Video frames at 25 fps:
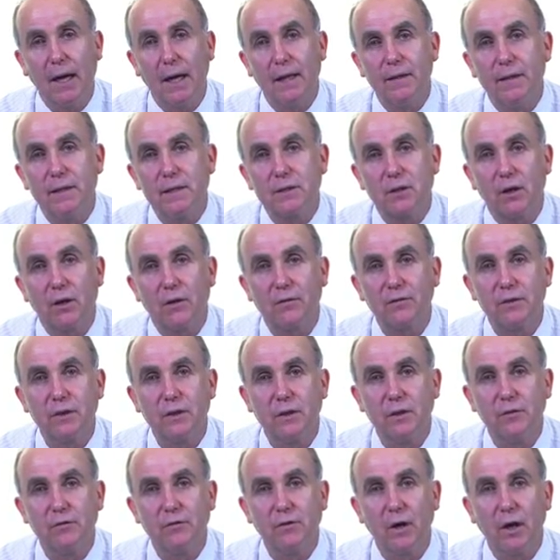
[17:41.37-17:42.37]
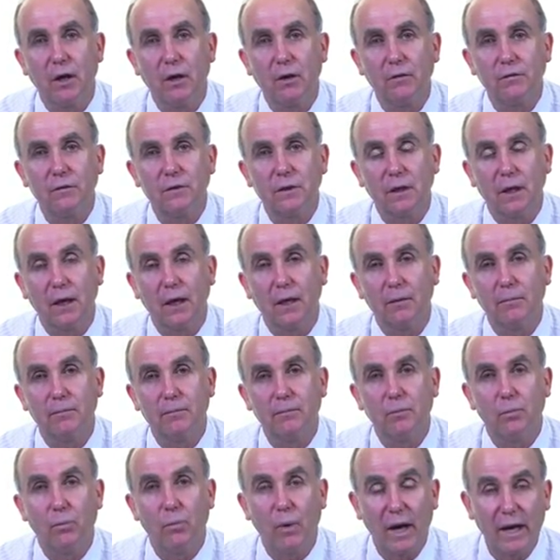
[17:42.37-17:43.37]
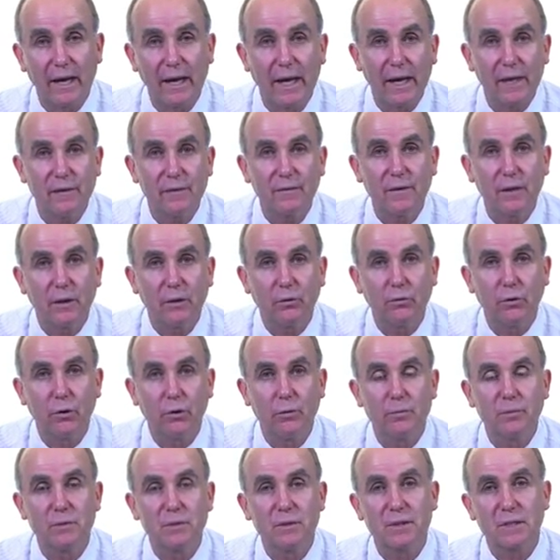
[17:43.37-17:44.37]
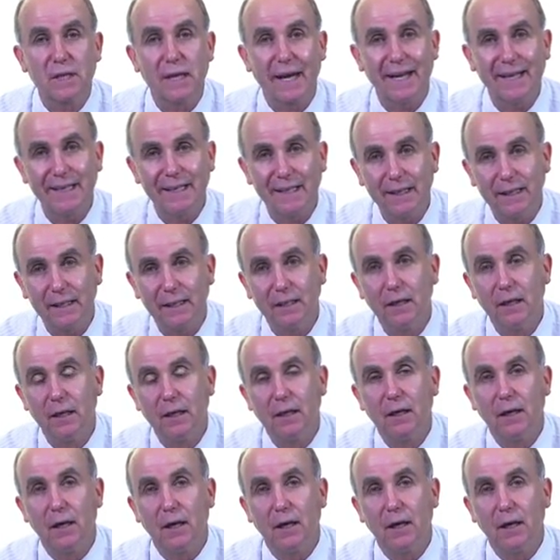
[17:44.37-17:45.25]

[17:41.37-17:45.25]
and this often involved one ethnic group taking